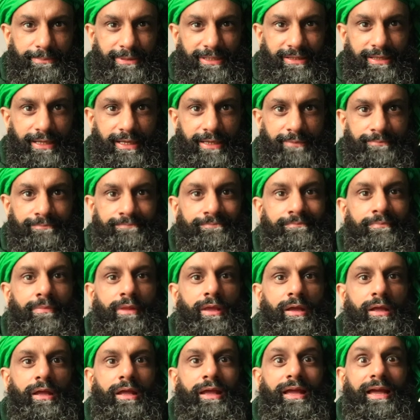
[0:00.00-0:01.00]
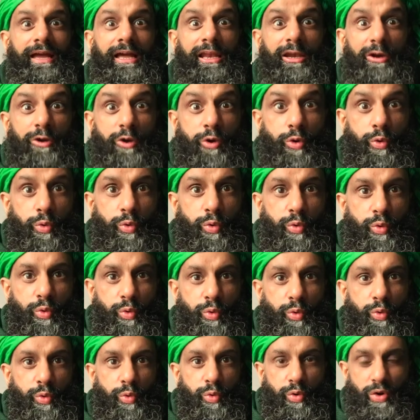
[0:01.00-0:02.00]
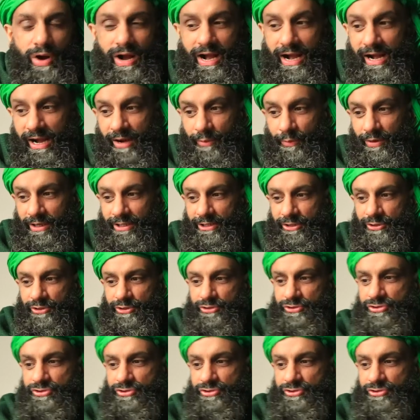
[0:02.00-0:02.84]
in there. Hello, how are you?